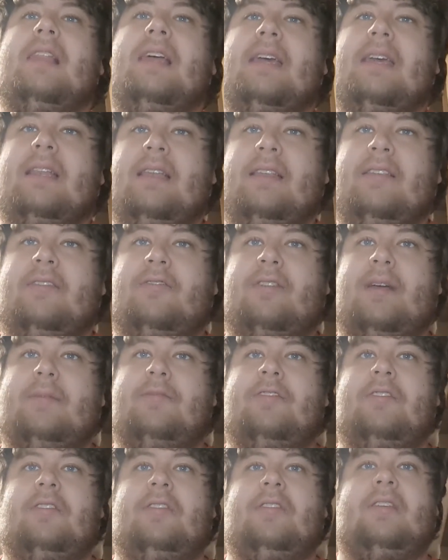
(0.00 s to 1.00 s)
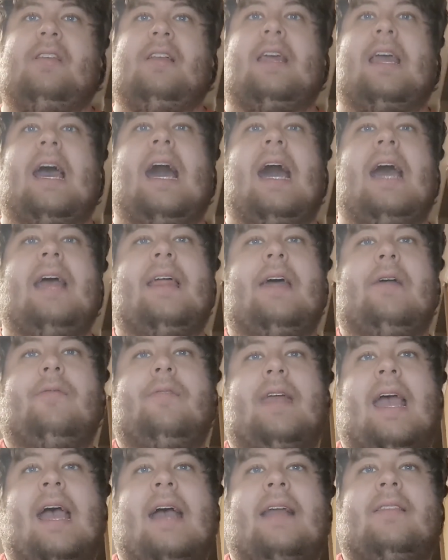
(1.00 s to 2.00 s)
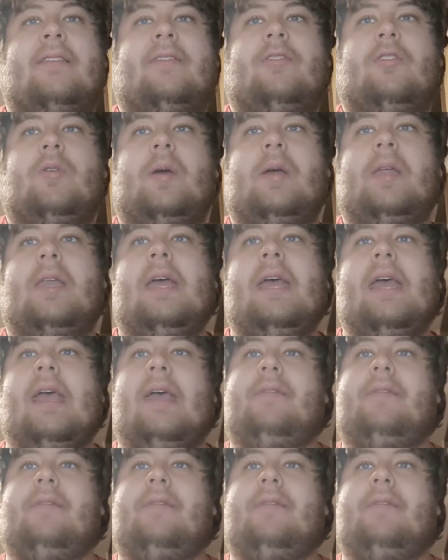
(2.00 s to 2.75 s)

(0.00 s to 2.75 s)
link in the description to the guy that reacted to it.